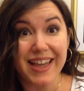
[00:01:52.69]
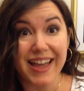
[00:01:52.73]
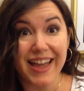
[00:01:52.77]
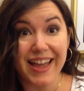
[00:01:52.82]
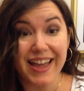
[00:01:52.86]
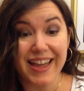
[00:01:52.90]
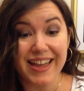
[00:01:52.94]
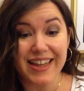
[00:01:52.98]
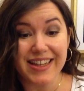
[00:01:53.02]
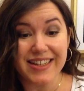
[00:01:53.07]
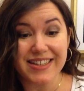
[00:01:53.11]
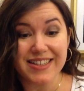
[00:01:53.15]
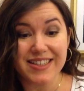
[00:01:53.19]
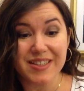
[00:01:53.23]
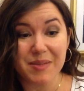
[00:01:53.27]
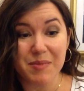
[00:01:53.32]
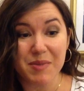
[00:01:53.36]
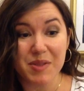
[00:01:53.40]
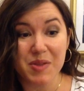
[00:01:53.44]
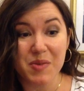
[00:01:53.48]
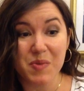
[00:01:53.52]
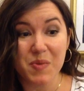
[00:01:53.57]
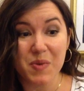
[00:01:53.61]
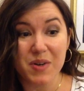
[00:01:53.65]
and some
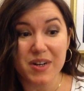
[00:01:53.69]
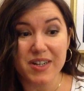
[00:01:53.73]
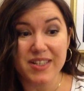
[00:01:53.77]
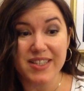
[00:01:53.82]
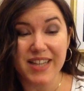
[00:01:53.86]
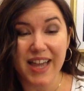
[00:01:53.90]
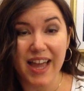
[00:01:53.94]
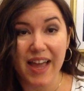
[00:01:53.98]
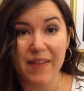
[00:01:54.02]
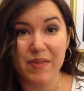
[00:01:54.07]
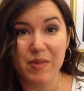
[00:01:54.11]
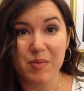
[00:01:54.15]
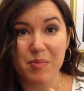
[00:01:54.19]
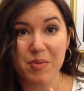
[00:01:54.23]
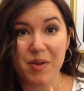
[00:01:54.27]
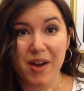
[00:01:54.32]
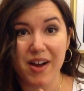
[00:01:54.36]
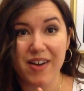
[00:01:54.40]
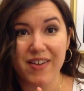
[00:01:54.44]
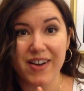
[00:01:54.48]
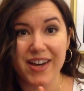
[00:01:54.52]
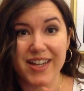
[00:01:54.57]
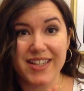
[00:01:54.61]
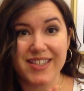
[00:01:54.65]
of the works I have in
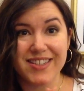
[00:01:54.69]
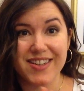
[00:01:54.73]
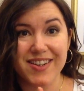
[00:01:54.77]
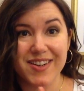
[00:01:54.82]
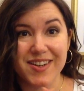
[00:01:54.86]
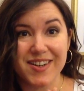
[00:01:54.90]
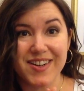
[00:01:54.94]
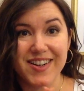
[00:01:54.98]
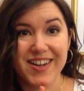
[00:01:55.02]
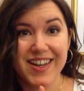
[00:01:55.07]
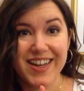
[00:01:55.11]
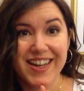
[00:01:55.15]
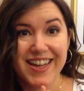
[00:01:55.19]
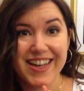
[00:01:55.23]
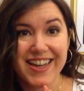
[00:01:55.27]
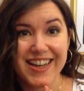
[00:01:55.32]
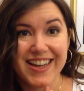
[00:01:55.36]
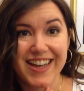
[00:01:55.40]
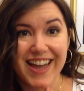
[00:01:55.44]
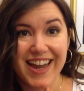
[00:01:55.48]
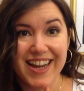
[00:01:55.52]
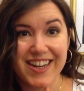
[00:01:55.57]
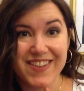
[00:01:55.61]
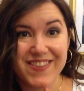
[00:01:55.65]
progress are
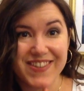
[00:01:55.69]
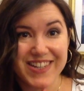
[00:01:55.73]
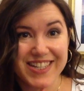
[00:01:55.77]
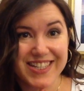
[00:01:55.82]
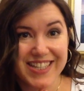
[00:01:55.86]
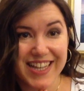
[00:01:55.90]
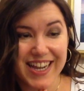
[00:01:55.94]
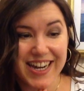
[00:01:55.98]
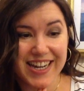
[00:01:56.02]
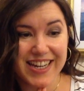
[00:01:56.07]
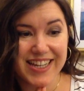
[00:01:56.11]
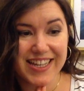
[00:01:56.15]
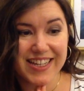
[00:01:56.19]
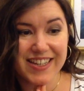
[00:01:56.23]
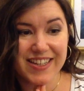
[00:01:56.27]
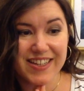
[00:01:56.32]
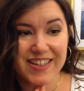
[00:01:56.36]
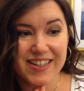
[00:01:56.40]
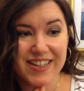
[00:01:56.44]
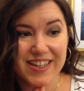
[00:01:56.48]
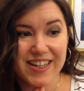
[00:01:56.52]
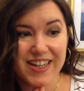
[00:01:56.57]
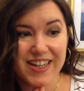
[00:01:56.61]
kind of exciting,